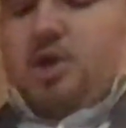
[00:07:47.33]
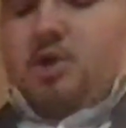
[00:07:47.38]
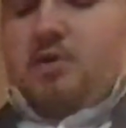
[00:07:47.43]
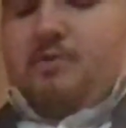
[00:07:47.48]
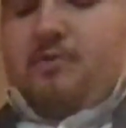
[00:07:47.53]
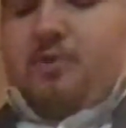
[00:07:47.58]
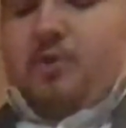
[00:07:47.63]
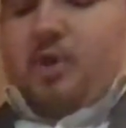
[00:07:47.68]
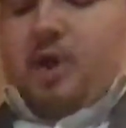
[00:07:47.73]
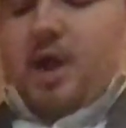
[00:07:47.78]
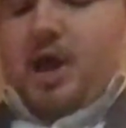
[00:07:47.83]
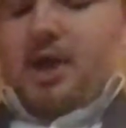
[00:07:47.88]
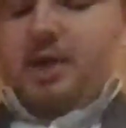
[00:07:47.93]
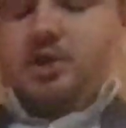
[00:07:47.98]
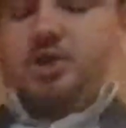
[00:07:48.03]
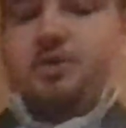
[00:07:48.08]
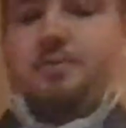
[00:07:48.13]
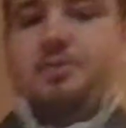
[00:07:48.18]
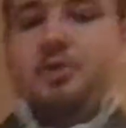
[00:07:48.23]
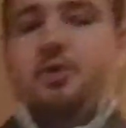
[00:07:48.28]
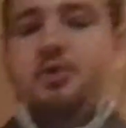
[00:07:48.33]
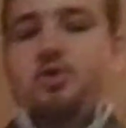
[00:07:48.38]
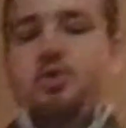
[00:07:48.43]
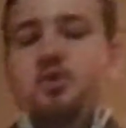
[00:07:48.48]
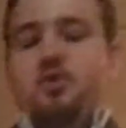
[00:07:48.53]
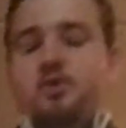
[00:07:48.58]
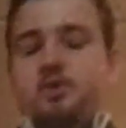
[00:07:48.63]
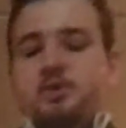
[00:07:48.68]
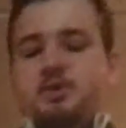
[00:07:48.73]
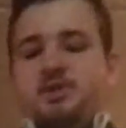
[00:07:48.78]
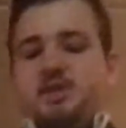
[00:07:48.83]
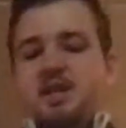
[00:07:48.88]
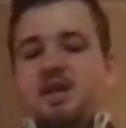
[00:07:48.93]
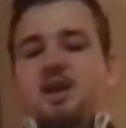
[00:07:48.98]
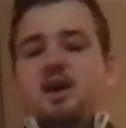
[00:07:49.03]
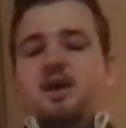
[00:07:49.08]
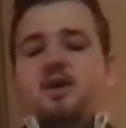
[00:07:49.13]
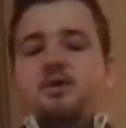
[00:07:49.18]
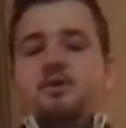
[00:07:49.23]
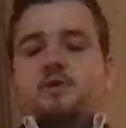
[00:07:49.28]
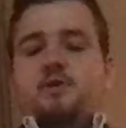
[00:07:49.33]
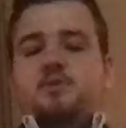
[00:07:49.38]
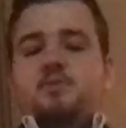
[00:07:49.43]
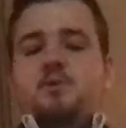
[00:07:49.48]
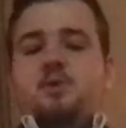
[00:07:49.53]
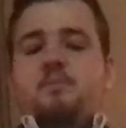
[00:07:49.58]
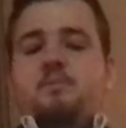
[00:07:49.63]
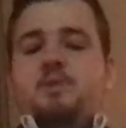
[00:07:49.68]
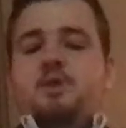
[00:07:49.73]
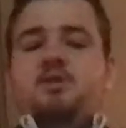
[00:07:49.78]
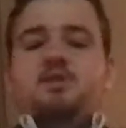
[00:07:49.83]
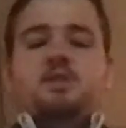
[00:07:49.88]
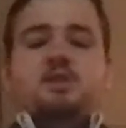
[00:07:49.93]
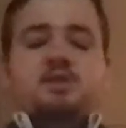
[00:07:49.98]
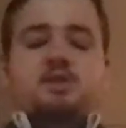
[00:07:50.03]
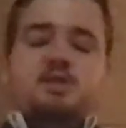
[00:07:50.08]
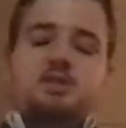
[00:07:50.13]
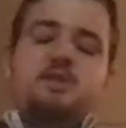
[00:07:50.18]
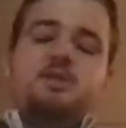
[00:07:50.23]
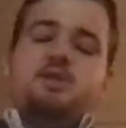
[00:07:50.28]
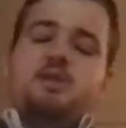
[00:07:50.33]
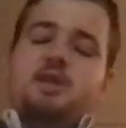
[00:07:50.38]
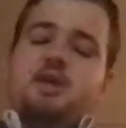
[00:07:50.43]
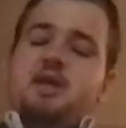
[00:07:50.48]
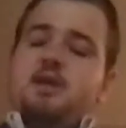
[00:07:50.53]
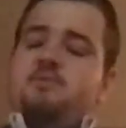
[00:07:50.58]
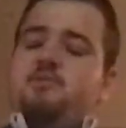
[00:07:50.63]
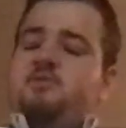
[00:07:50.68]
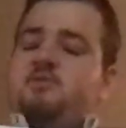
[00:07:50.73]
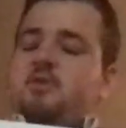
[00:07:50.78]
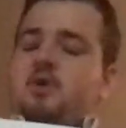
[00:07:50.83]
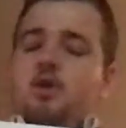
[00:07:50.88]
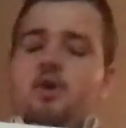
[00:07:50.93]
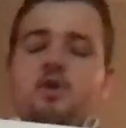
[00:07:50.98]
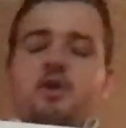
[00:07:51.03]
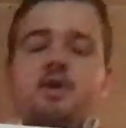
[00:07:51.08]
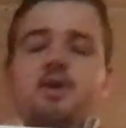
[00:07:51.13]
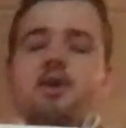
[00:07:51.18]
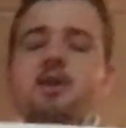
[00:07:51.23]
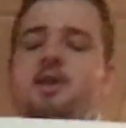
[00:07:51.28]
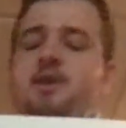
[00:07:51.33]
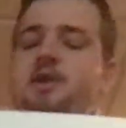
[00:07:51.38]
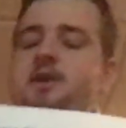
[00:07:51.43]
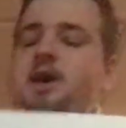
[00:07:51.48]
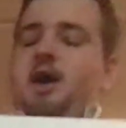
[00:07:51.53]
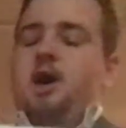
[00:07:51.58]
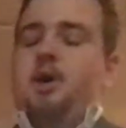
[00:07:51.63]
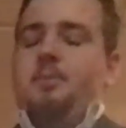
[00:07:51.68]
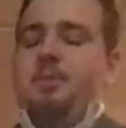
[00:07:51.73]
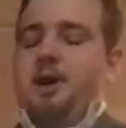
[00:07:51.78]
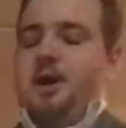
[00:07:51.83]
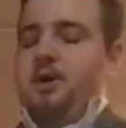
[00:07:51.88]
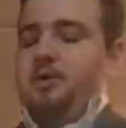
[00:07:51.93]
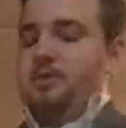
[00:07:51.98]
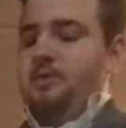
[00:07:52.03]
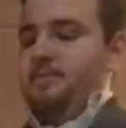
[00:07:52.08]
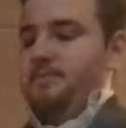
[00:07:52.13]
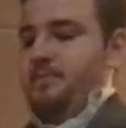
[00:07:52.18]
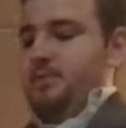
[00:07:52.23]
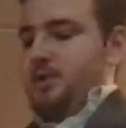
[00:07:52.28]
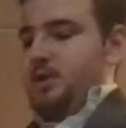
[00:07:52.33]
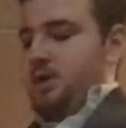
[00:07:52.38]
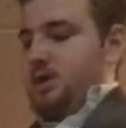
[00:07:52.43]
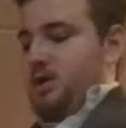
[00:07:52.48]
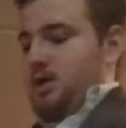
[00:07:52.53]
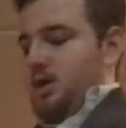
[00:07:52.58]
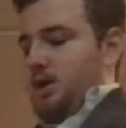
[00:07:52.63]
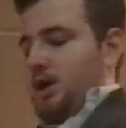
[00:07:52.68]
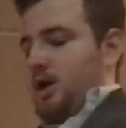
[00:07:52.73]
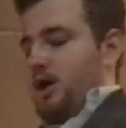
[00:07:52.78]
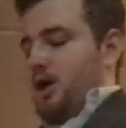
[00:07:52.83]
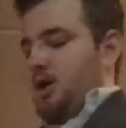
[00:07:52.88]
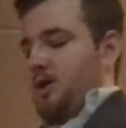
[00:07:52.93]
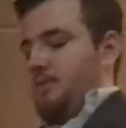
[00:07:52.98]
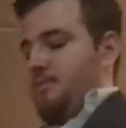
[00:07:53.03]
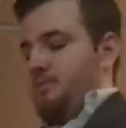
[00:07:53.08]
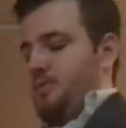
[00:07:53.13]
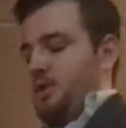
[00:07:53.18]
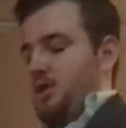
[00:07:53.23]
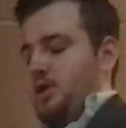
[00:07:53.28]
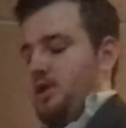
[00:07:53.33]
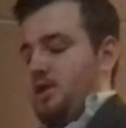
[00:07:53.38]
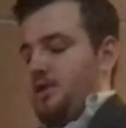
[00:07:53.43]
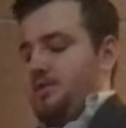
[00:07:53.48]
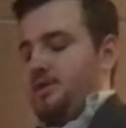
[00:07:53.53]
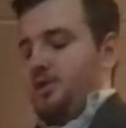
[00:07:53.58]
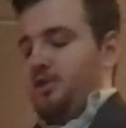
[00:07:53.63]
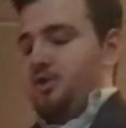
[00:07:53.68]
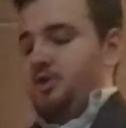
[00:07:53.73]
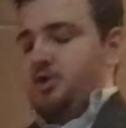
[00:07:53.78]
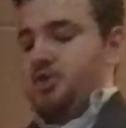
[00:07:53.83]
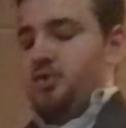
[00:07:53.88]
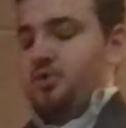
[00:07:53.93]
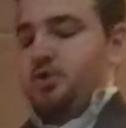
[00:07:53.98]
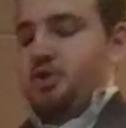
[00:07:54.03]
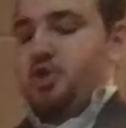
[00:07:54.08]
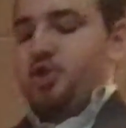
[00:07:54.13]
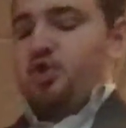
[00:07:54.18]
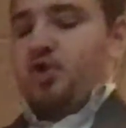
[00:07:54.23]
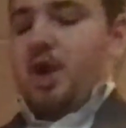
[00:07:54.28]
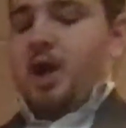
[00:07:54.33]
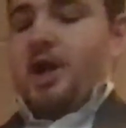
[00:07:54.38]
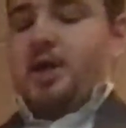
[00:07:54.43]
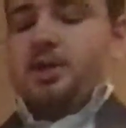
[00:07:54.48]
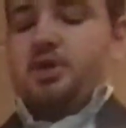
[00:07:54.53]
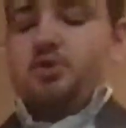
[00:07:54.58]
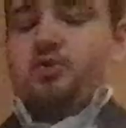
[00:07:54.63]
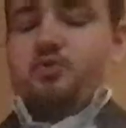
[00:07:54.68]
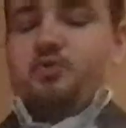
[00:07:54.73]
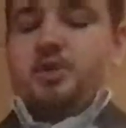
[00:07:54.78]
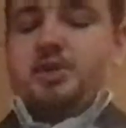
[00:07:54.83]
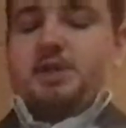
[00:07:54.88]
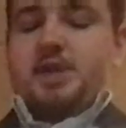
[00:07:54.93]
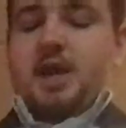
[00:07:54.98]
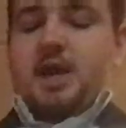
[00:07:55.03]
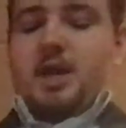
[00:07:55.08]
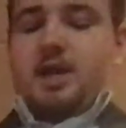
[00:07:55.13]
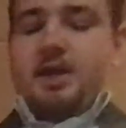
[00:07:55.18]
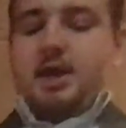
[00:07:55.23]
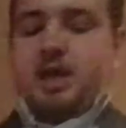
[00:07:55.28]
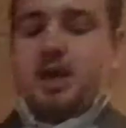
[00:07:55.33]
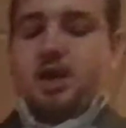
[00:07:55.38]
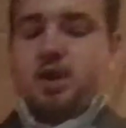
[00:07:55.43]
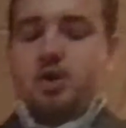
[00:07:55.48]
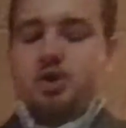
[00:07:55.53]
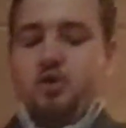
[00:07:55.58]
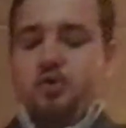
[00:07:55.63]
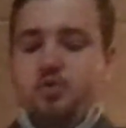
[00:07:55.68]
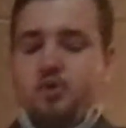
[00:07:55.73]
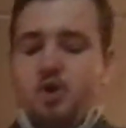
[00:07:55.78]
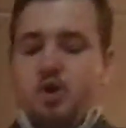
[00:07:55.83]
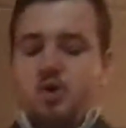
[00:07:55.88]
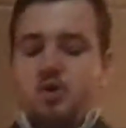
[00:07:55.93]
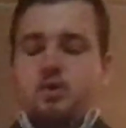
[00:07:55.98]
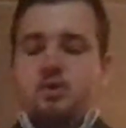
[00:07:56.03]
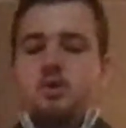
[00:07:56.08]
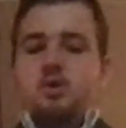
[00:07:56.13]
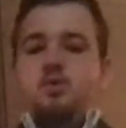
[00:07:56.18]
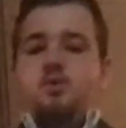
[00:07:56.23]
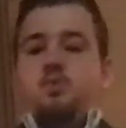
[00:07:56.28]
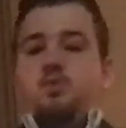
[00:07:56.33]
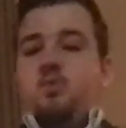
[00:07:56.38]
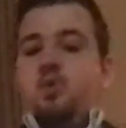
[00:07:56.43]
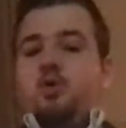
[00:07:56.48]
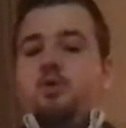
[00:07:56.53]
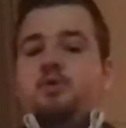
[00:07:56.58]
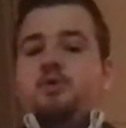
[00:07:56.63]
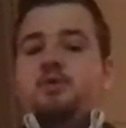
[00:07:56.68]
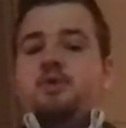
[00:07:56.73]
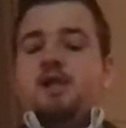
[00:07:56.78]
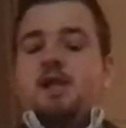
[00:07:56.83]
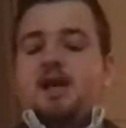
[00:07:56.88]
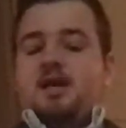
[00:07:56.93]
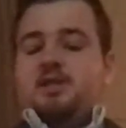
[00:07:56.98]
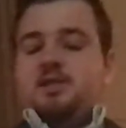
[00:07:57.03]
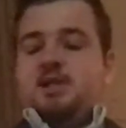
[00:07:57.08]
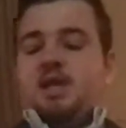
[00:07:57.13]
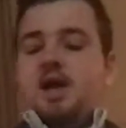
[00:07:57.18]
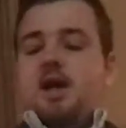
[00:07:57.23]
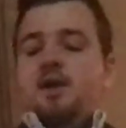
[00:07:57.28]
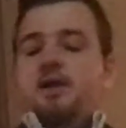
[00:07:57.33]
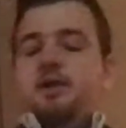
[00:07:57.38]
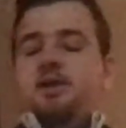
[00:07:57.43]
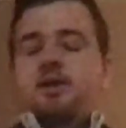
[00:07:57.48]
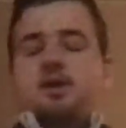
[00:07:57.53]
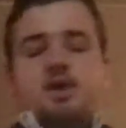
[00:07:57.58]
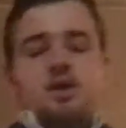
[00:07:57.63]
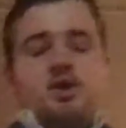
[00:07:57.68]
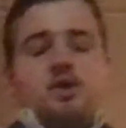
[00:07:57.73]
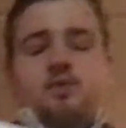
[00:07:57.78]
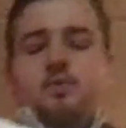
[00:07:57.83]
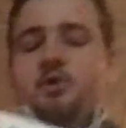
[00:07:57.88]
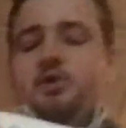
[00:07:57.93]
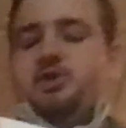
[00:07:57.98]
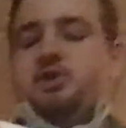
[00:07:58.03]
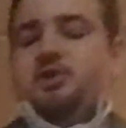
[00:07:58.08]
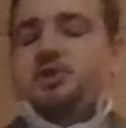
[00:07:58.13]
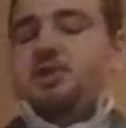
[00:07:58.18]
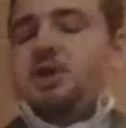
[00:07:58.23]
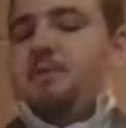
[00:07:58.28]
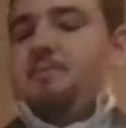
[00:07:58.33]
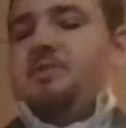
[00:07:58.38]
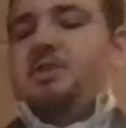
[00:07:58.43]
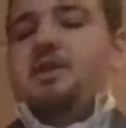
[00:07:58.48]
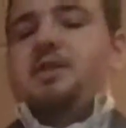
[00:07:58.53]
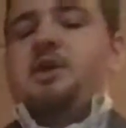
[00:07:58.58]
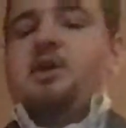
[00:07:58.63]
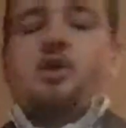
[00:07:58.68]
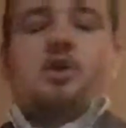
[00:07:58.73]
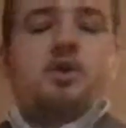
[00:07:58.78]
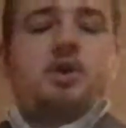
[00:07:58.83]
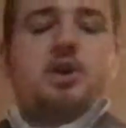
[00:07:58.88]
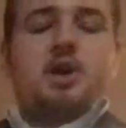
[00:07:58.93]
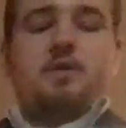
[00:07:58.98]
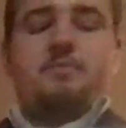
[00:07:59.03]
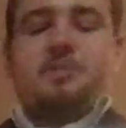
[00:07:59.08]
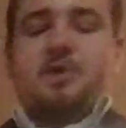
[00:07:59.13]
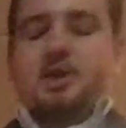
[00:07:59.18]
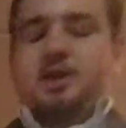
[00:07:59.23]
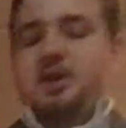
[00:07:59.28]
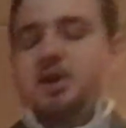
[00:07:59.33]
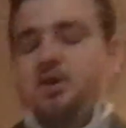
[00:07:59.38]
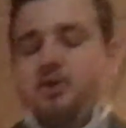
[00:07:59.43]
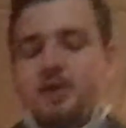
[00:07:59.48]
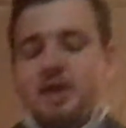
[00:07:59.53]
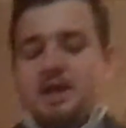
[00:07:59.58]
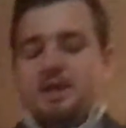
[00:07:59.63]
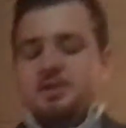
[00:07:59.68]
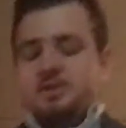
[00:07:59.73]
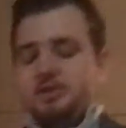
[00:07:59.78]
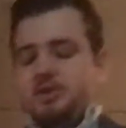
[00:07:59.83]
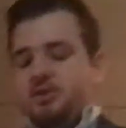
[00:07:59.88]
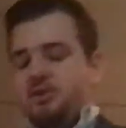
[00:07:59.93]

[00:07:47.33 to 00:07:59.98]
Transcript: for entrepreneurs and other small businesses to get them started and to help out. They look to attract, retain, and grow world-class talent, which is something that our company here likes to